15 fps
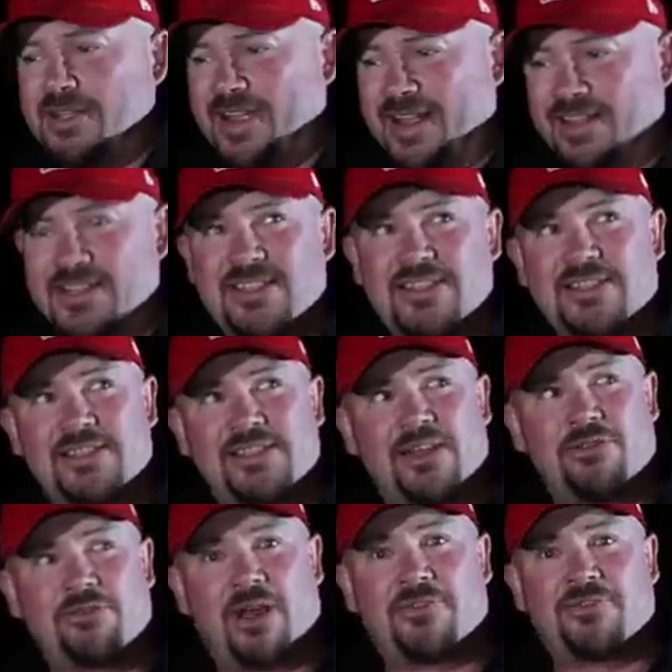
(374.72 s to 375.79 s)
and this is
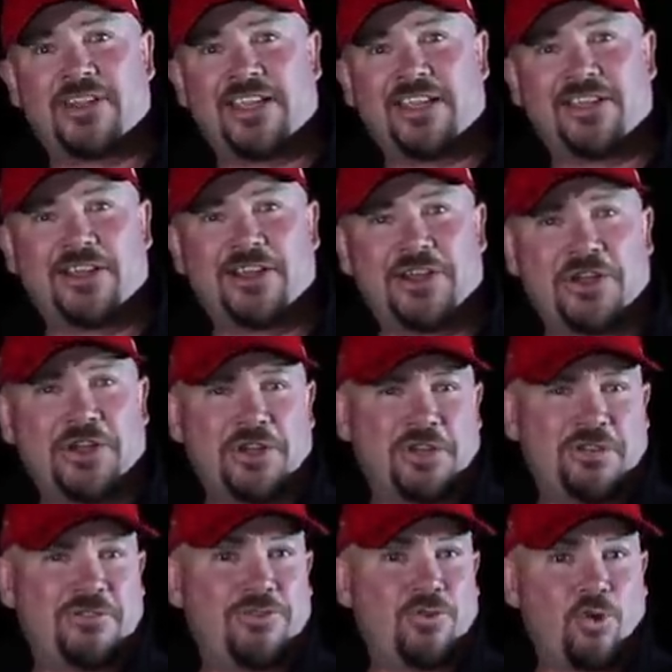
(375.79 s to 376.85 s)
roughly
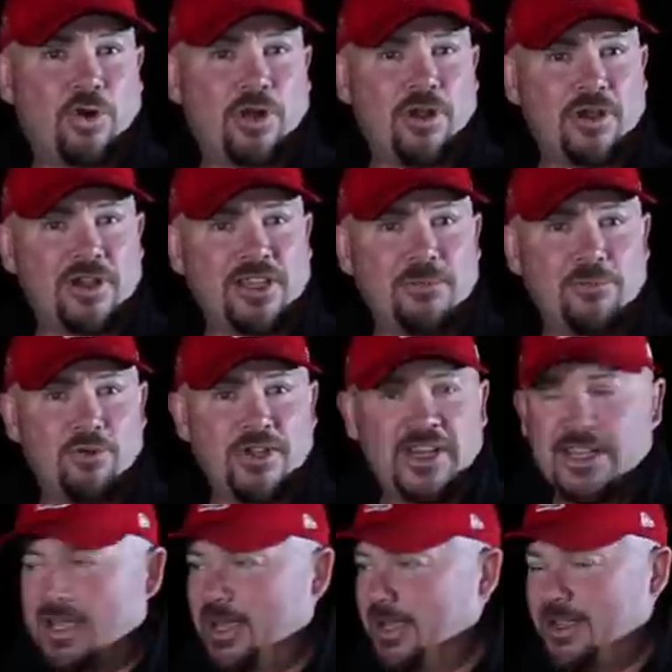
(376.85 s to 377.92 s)
four o'clock in the
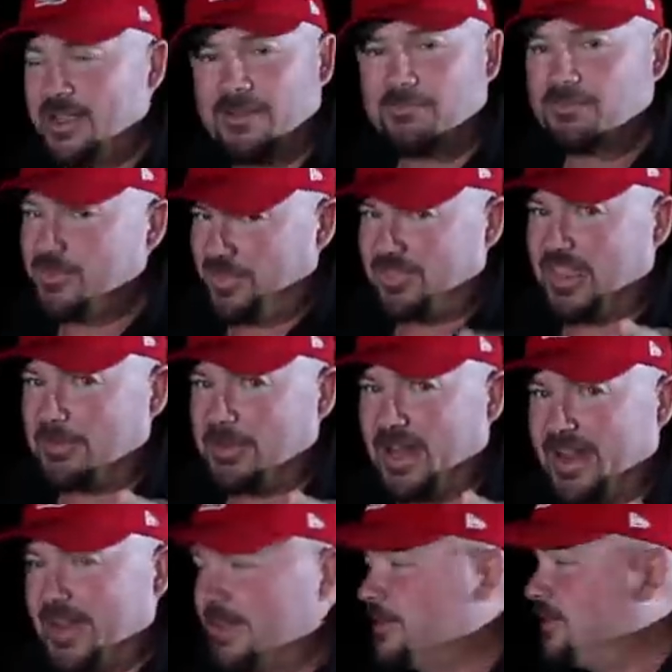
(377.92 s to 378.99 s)
morning, thank me
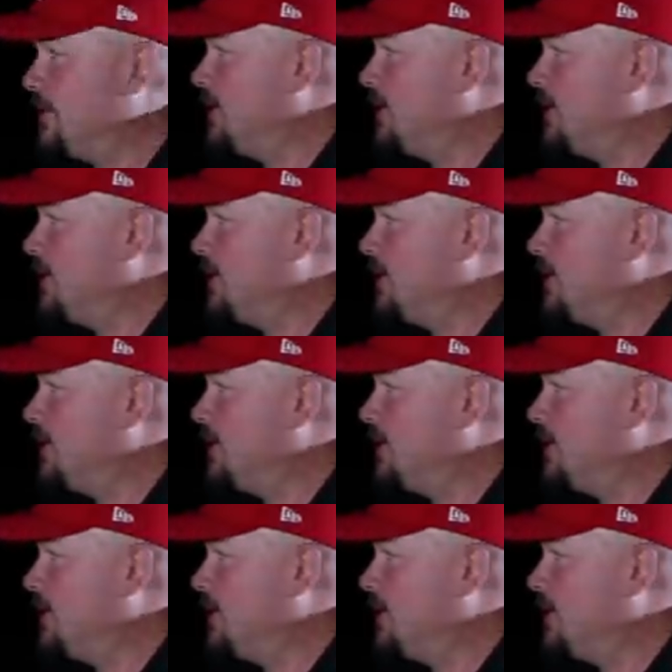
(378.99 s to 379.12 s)
later,